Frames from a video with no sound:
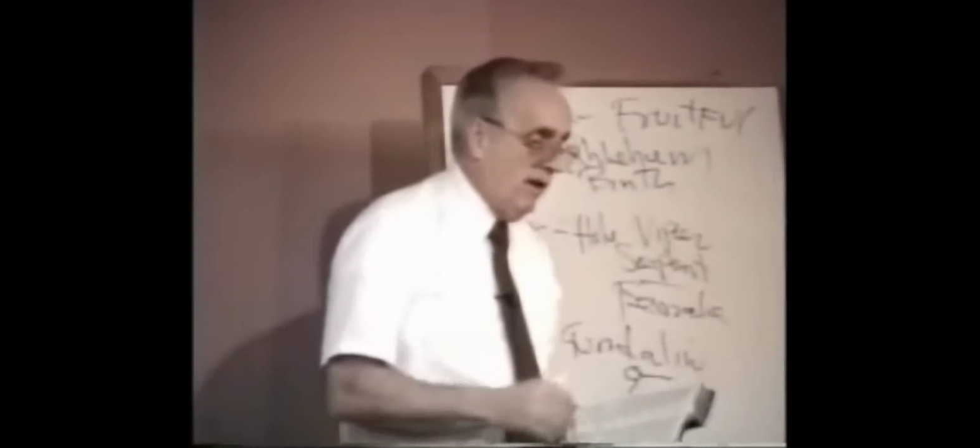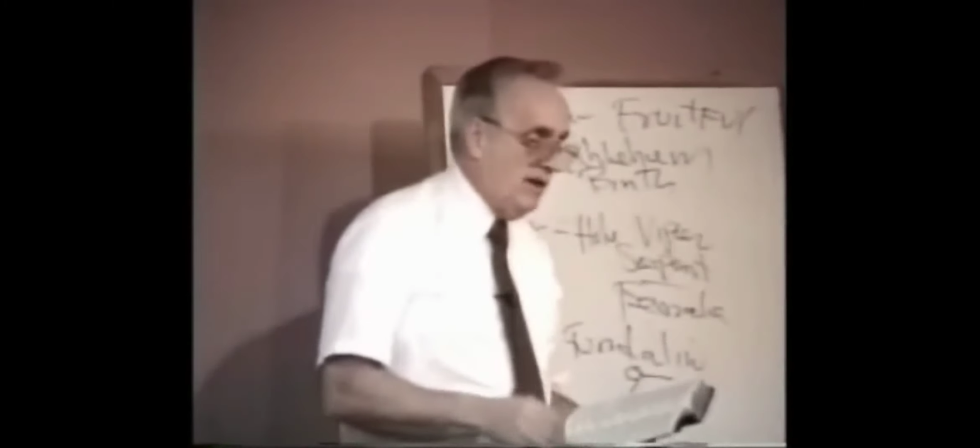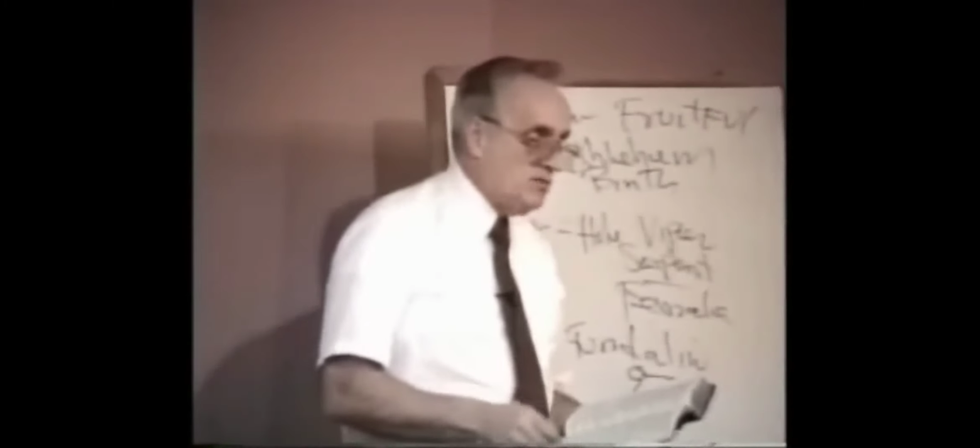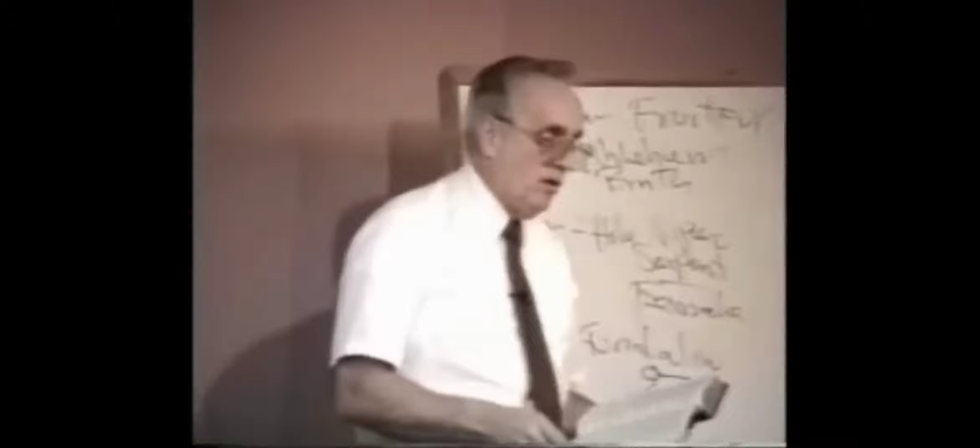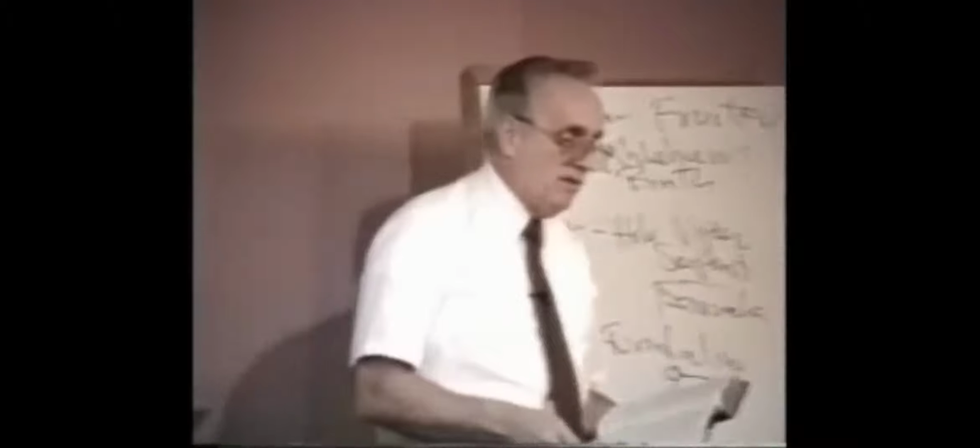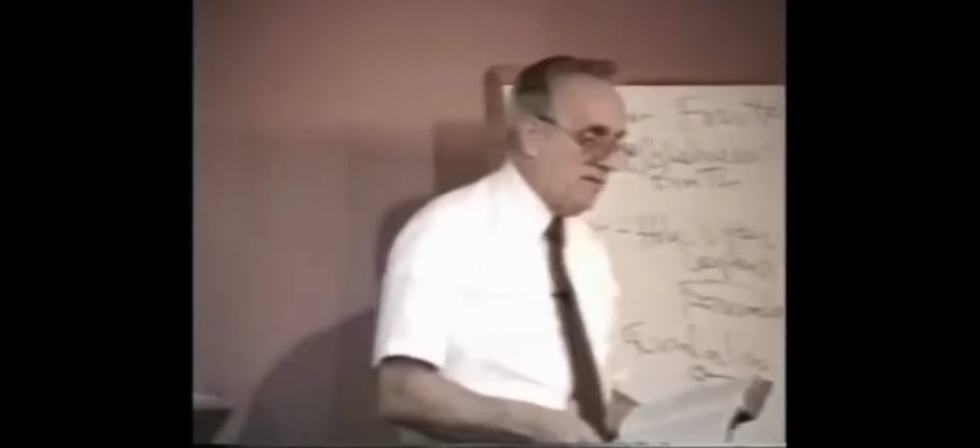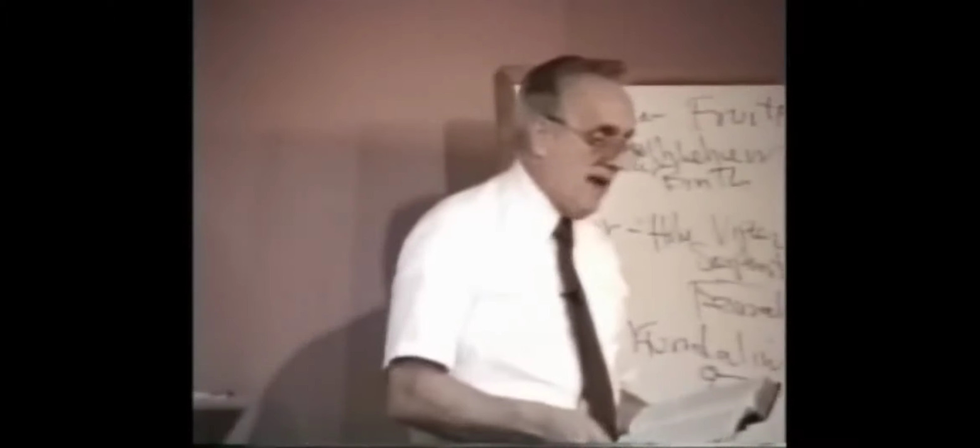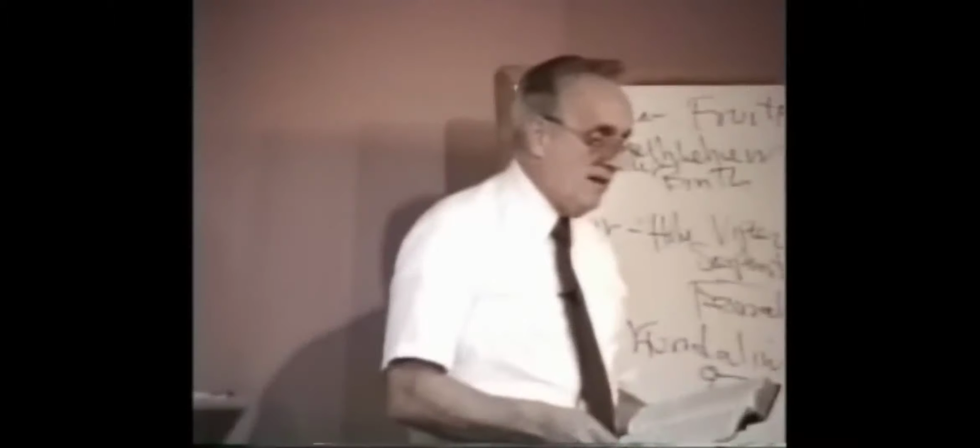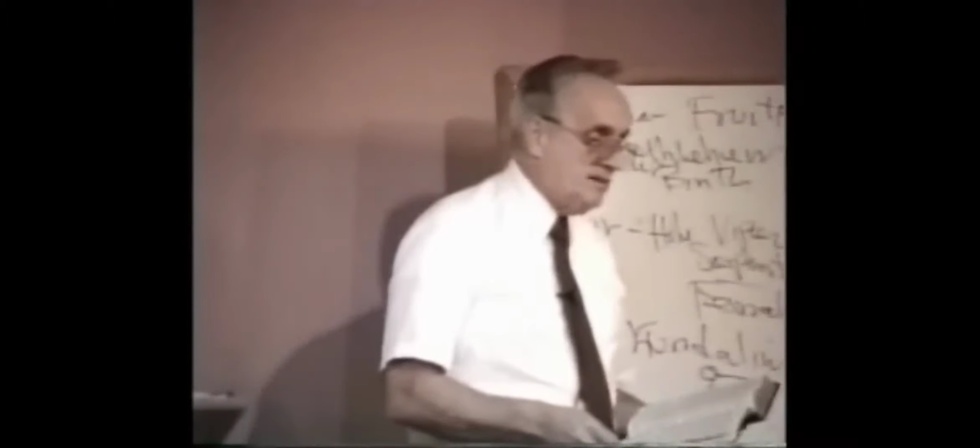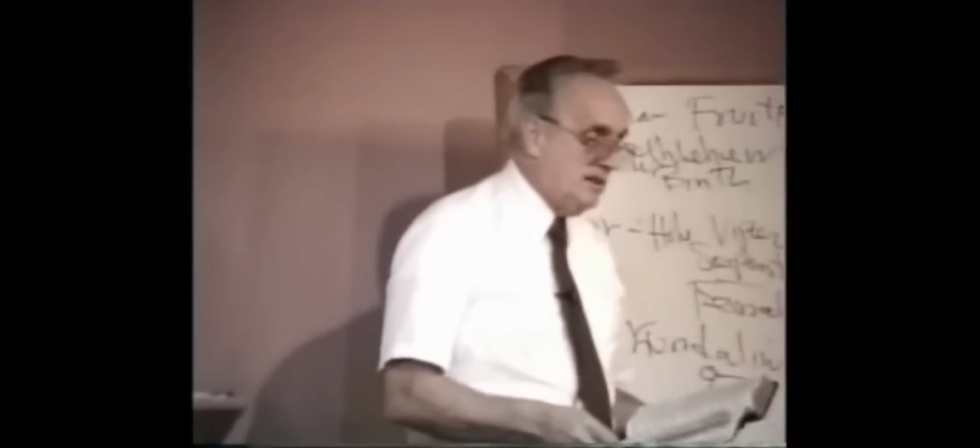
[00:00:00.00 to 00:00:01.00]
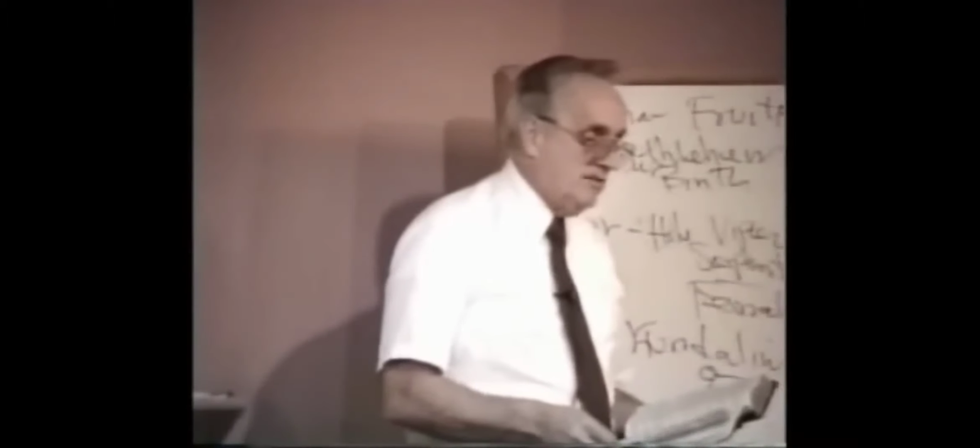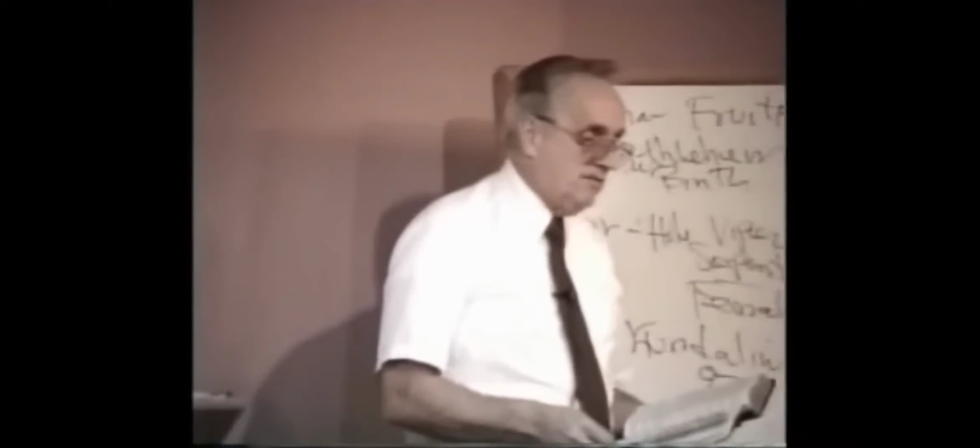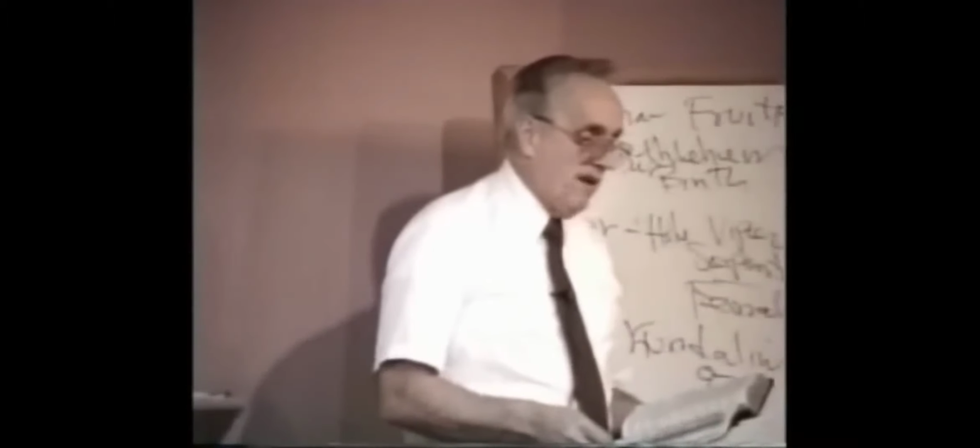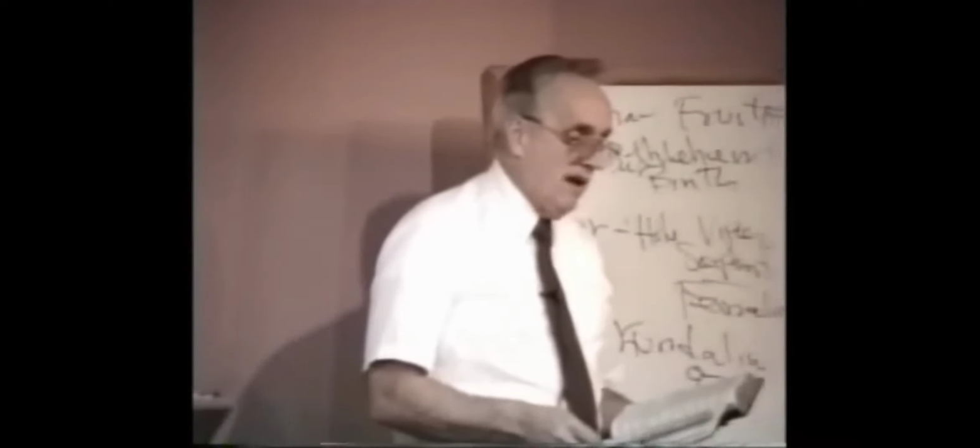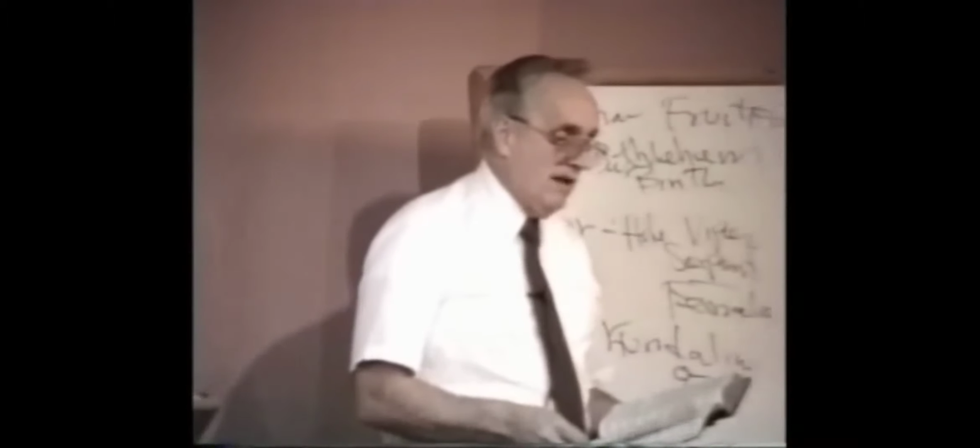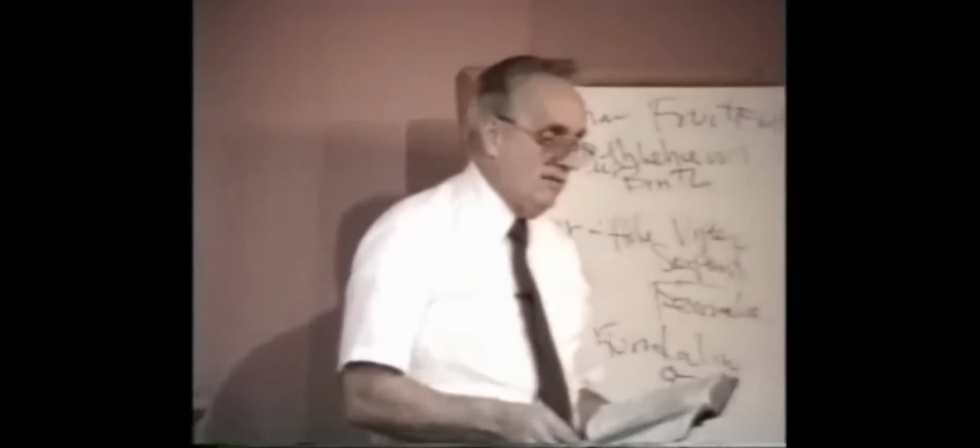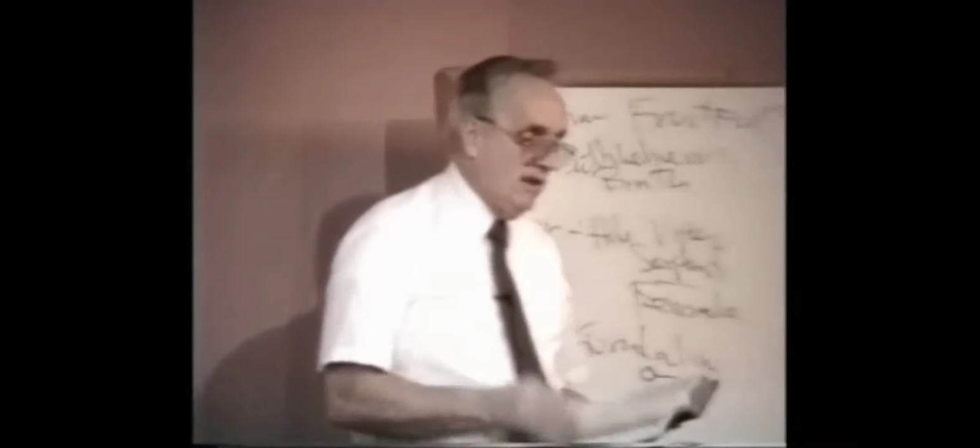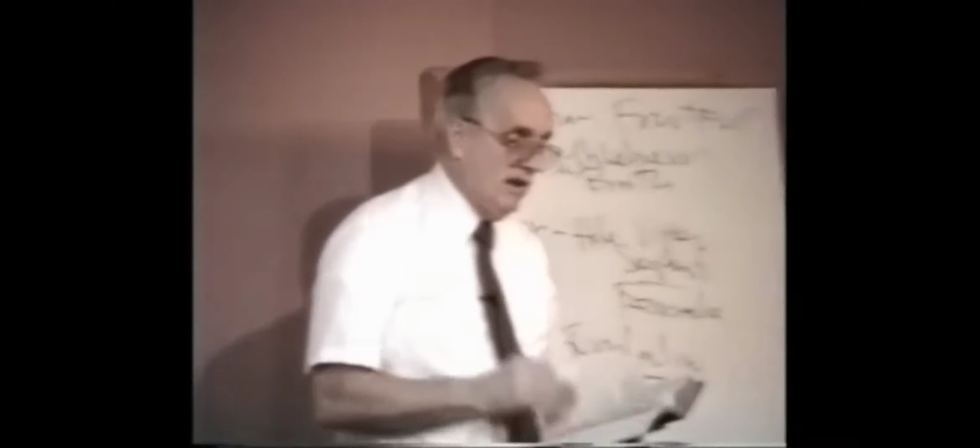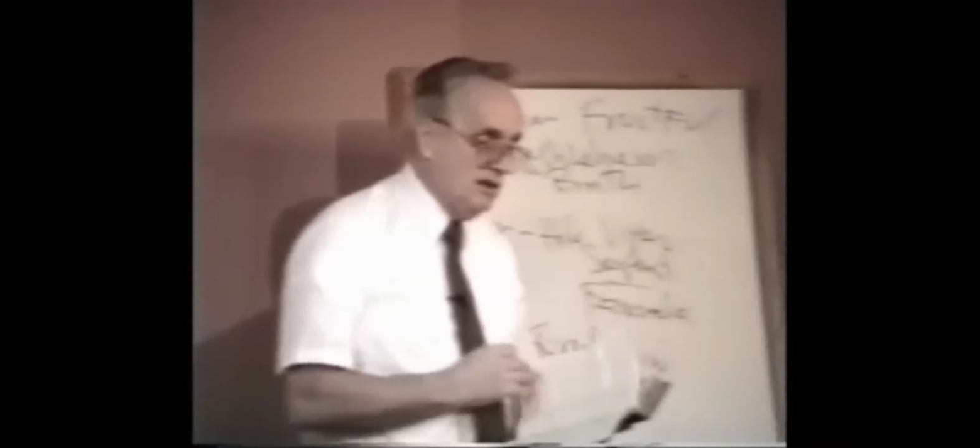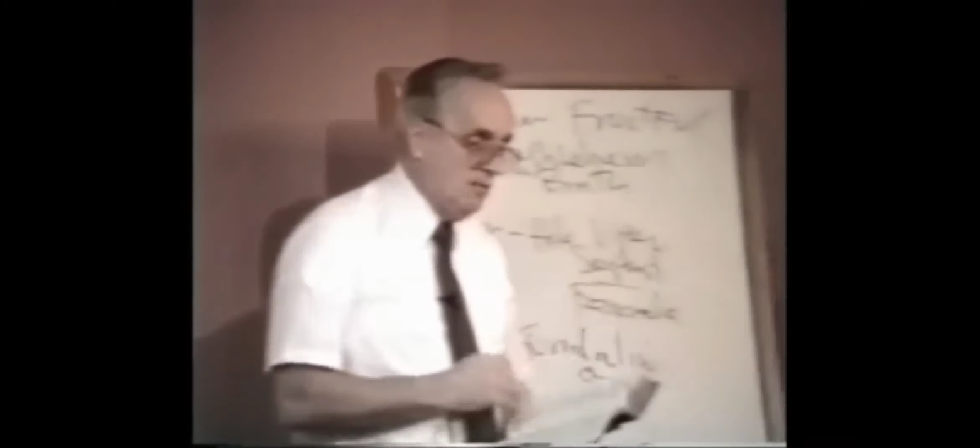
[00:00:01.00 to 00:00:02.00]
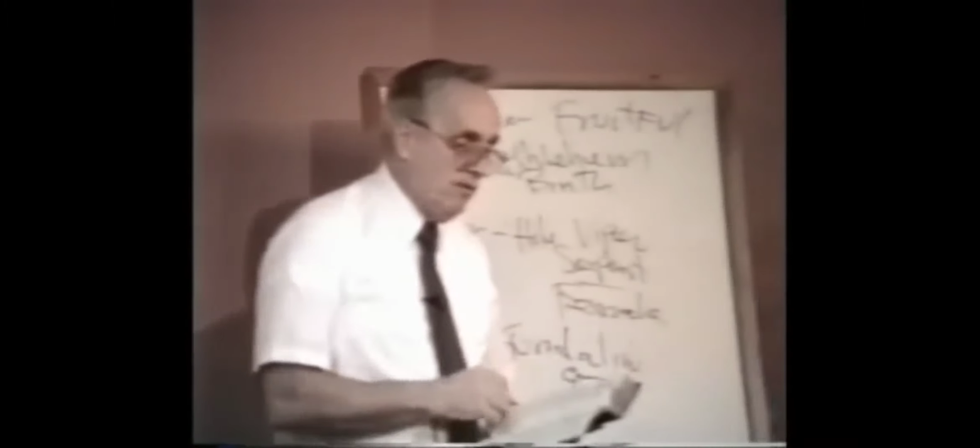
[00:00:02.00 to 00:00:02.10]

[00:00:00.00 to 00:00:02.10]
page 1005